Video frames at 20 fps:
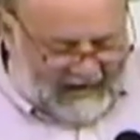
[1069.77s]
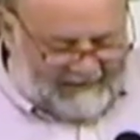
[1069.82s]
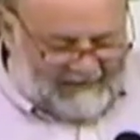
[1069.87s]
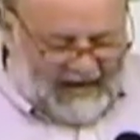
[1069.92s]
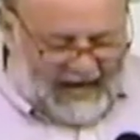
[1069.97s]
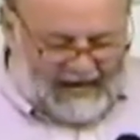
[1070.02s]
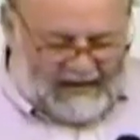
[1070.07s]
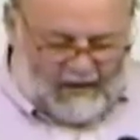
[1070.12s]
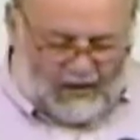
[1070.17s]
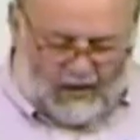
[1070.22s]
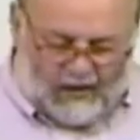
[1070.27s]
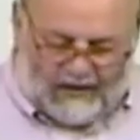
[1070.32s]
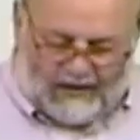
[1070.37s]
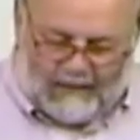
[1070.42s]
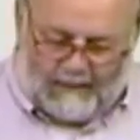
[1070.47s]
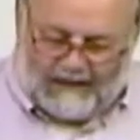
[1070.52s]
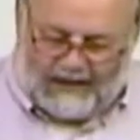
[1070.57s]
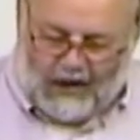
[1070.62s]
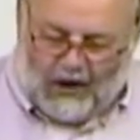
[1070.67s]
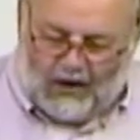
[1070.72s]
And David heard
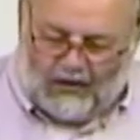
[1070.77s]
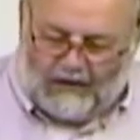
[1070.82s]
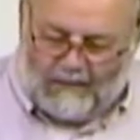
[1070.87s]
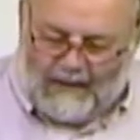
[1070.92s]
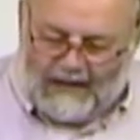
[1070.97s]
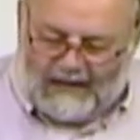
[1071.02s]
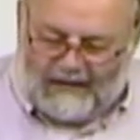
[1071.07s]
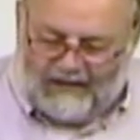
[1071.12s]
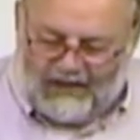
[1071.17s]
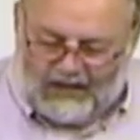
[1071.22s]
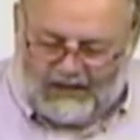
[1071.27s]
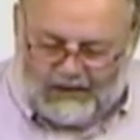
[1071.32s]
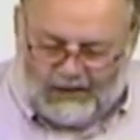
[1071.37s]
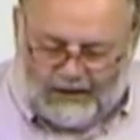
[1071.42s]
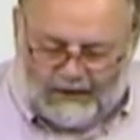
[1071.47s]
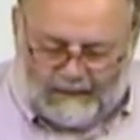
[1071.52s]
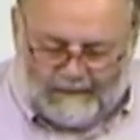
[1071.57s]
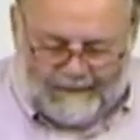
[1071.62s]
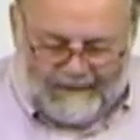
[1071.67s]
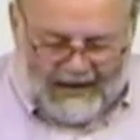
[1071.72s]
them, and all the men of
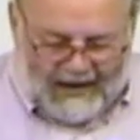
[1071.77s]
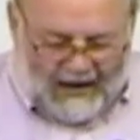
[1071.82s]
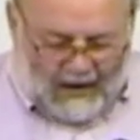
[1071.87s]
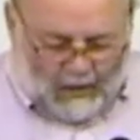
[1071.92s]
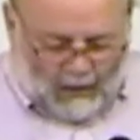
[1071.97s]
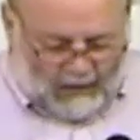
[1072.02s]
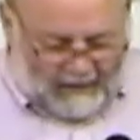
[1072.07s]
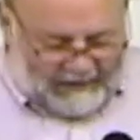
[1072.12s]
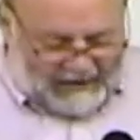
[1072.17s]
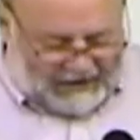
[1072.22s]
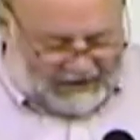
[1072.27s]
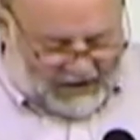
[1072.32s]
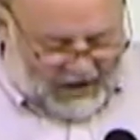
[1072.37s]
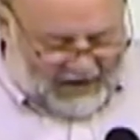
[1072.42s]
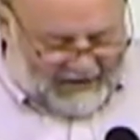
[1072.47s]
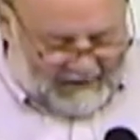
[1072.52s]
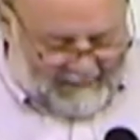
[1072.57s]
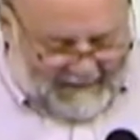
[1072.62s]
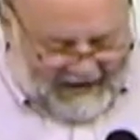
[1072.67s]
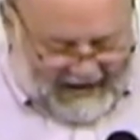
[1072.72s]
Israel, when they saw the